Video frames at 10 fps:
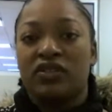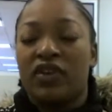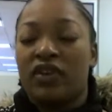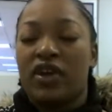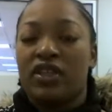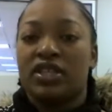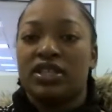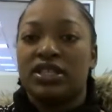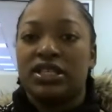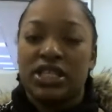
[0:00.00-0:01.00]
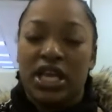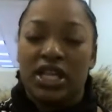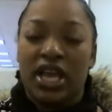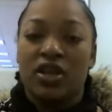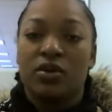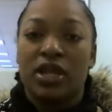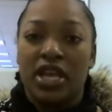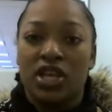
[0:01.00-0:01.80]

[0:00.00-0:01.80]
verify that this is exactly how you would like